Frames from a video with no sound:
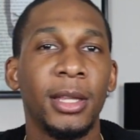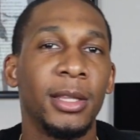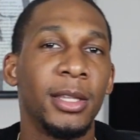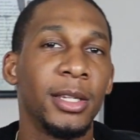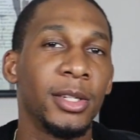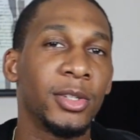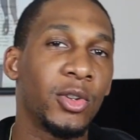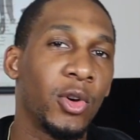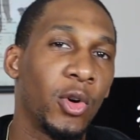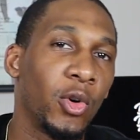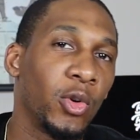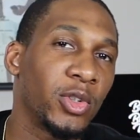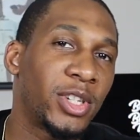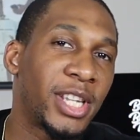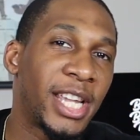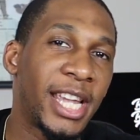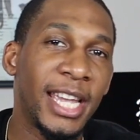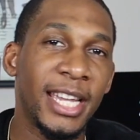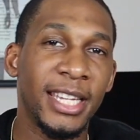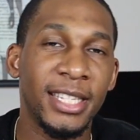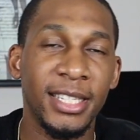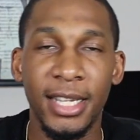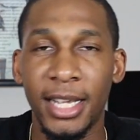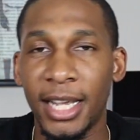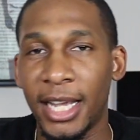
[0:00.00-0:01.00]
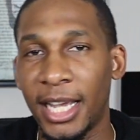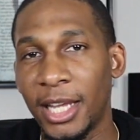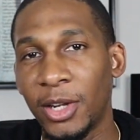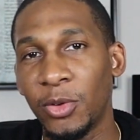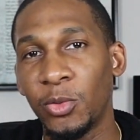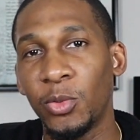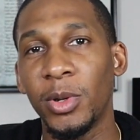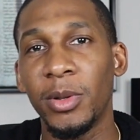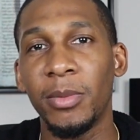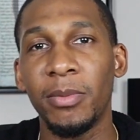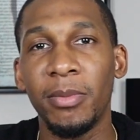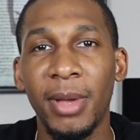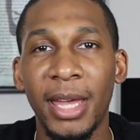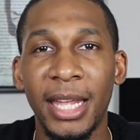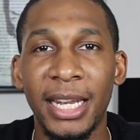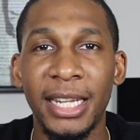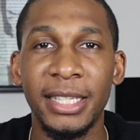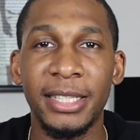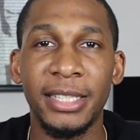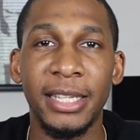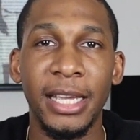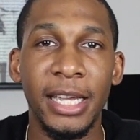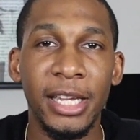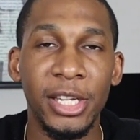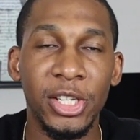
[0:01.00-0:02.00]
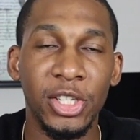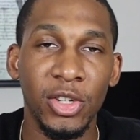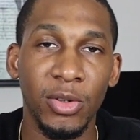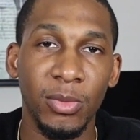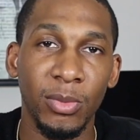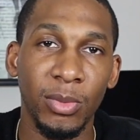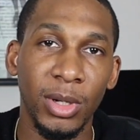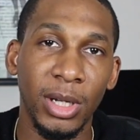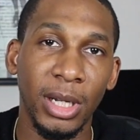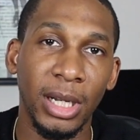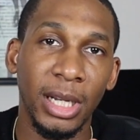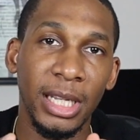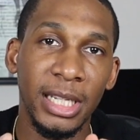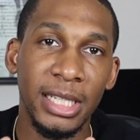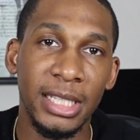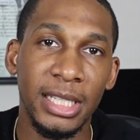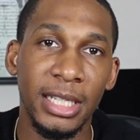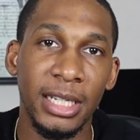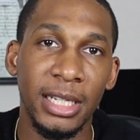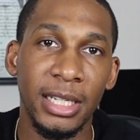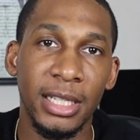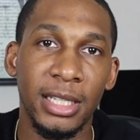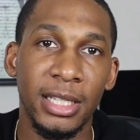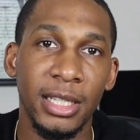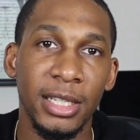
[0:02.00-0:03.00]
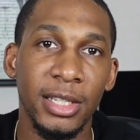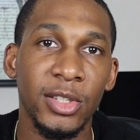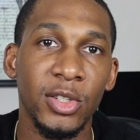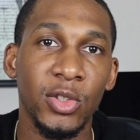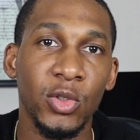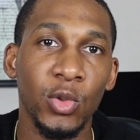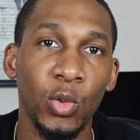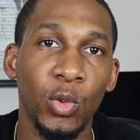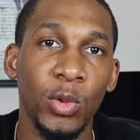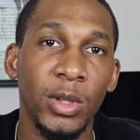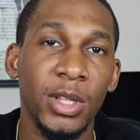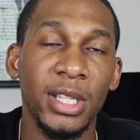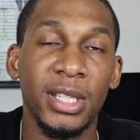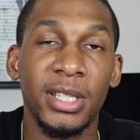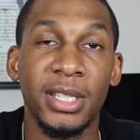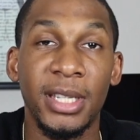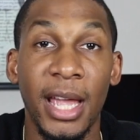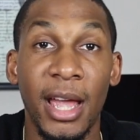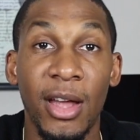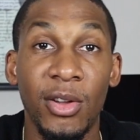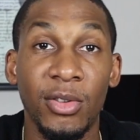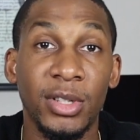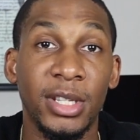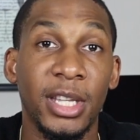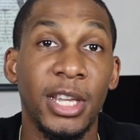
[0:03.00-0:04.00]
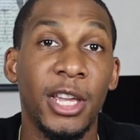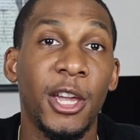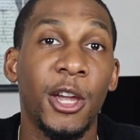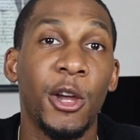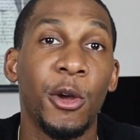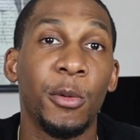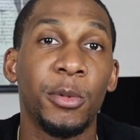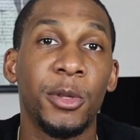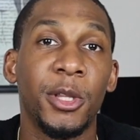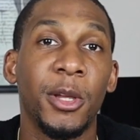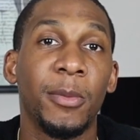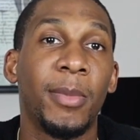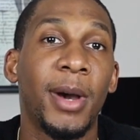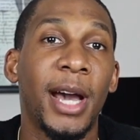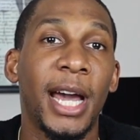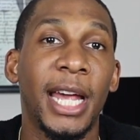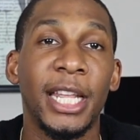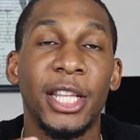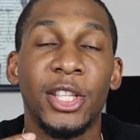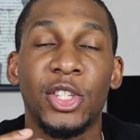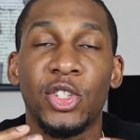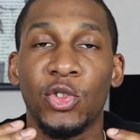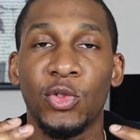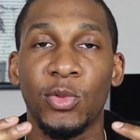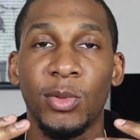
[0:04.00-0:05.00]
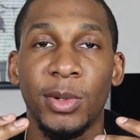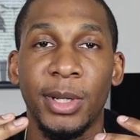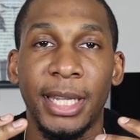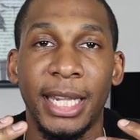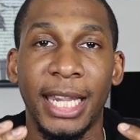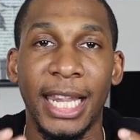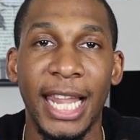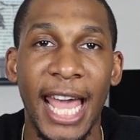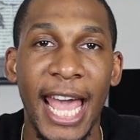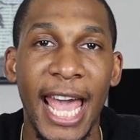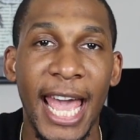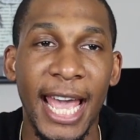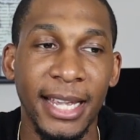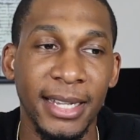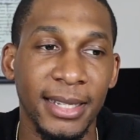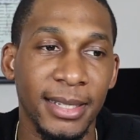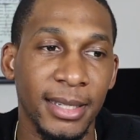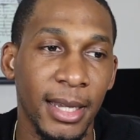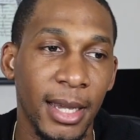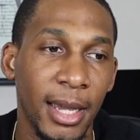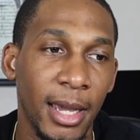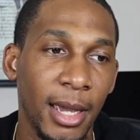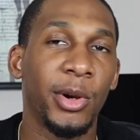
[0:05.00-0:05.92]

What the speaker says: This goes hand in hand with meditation, but listening to soothing sounds can help the body to relax.